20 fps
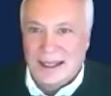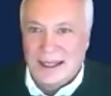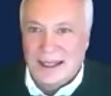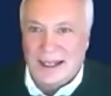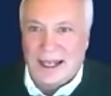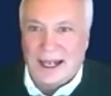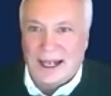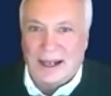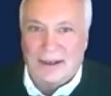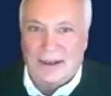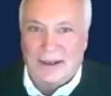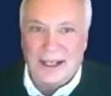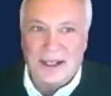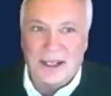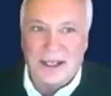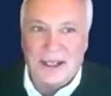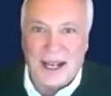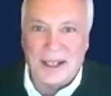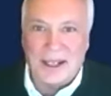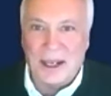Now, in
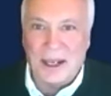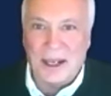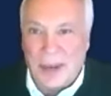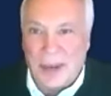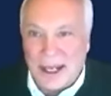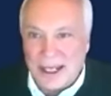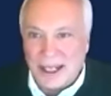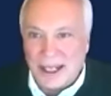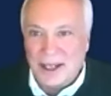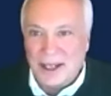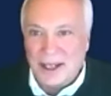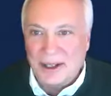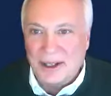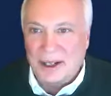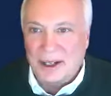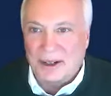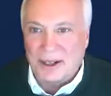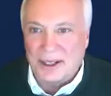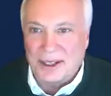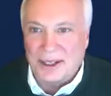ChatGPT, you
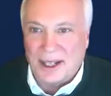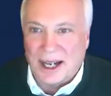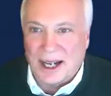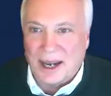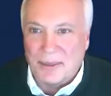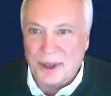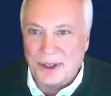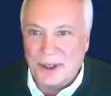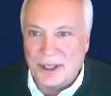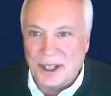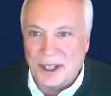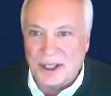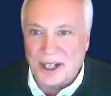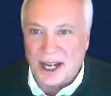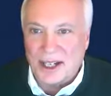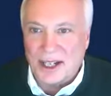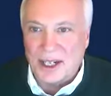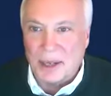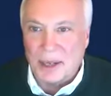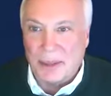notice that I'm using
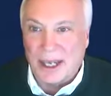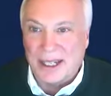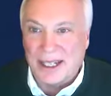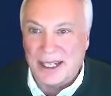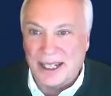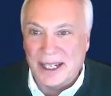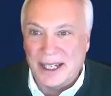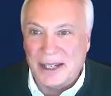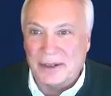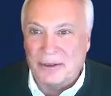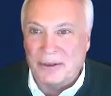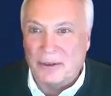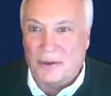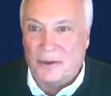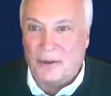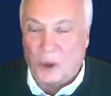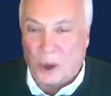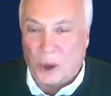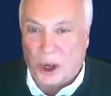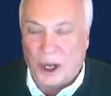ChatGPT
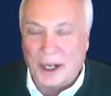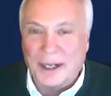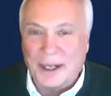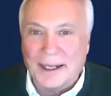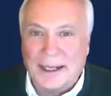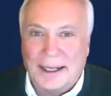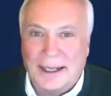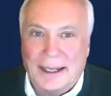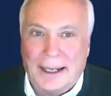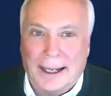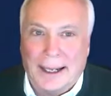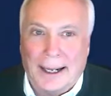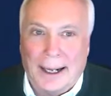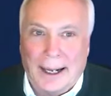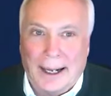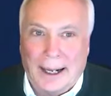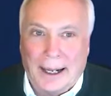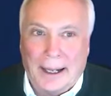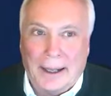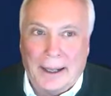4.
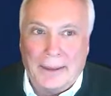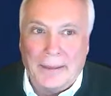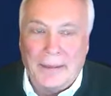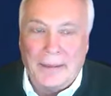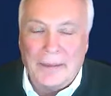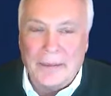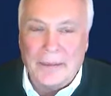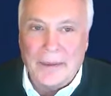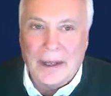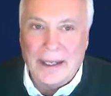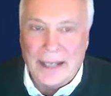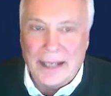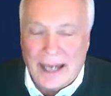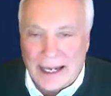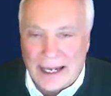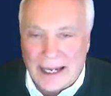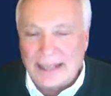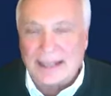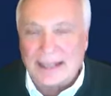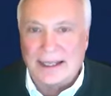
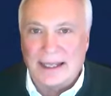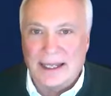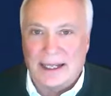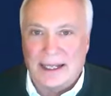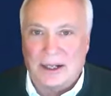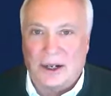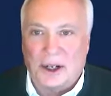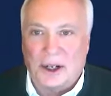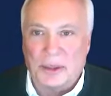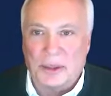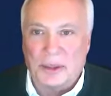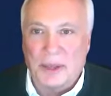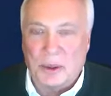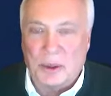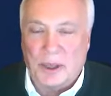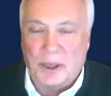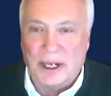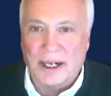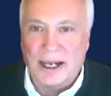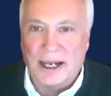Yes, it costs me
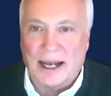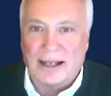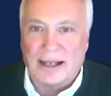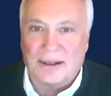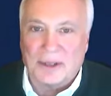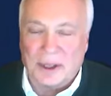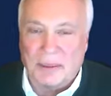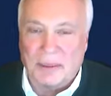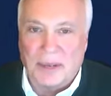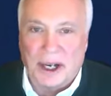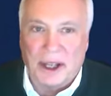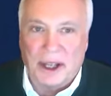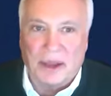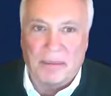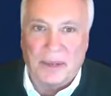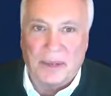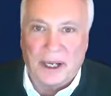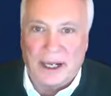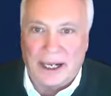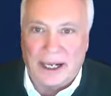$20 a month,
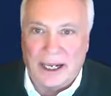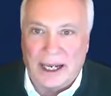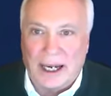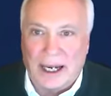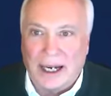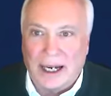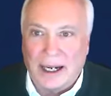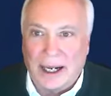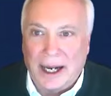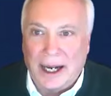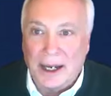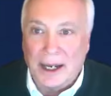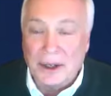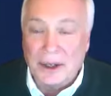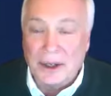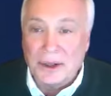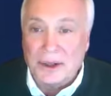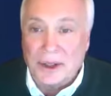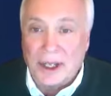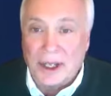but I
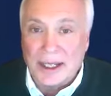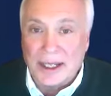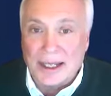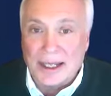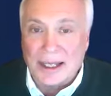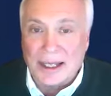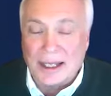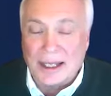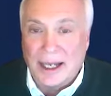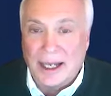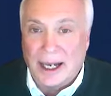use this